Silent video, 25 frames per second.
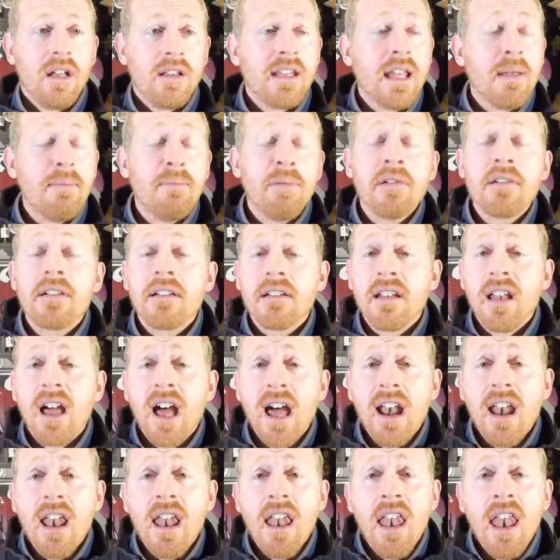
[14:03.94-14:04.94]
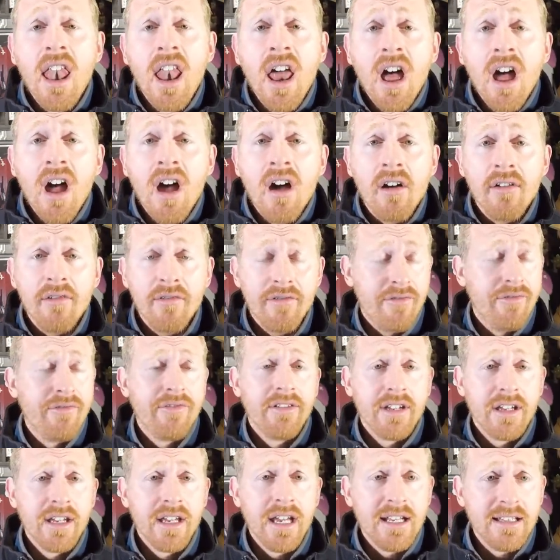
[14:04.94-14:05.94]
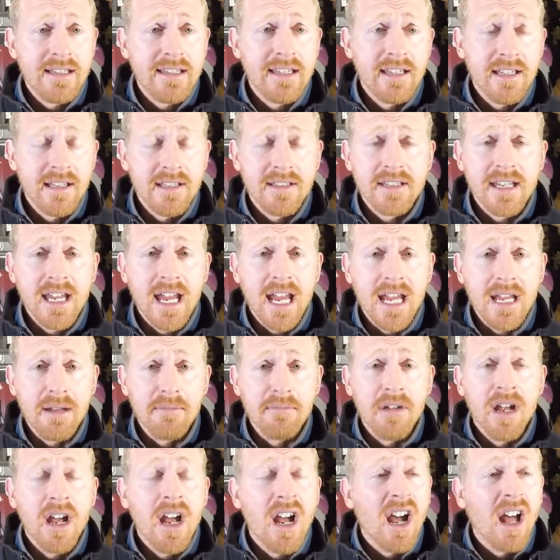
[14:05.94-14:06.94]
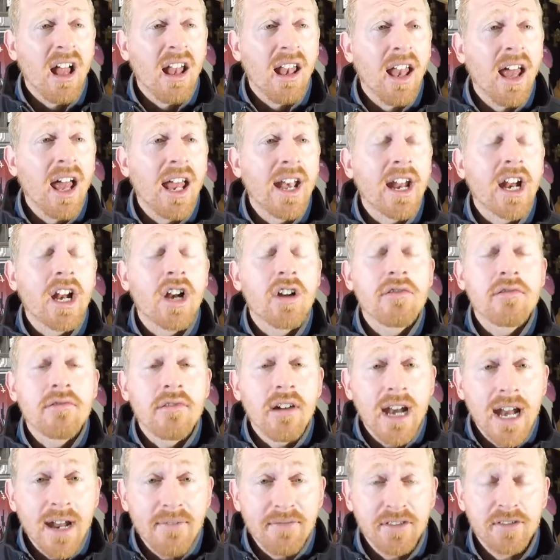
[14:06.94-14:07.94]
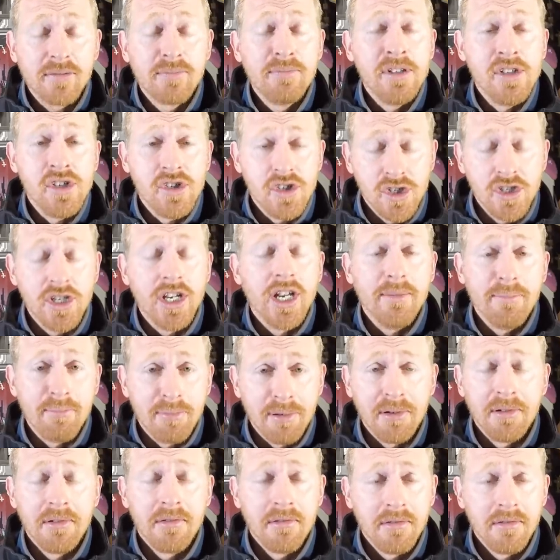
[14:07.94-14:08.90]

They put a lot of love into this game. A lot of craftsmanship.